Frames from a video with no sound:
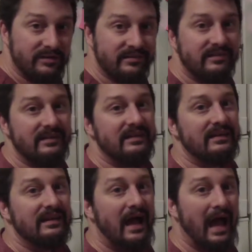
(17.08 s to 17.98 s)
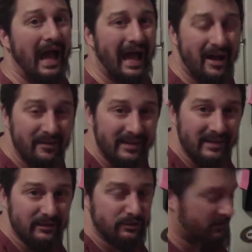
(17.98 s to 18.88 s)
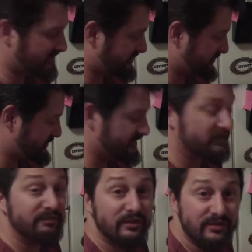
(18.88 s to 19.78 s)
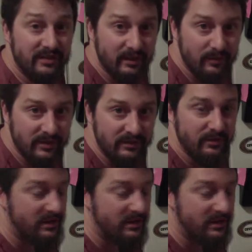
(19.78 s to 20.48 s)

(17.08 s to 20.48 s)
to see how the electronics are doing. And the first thing I want to do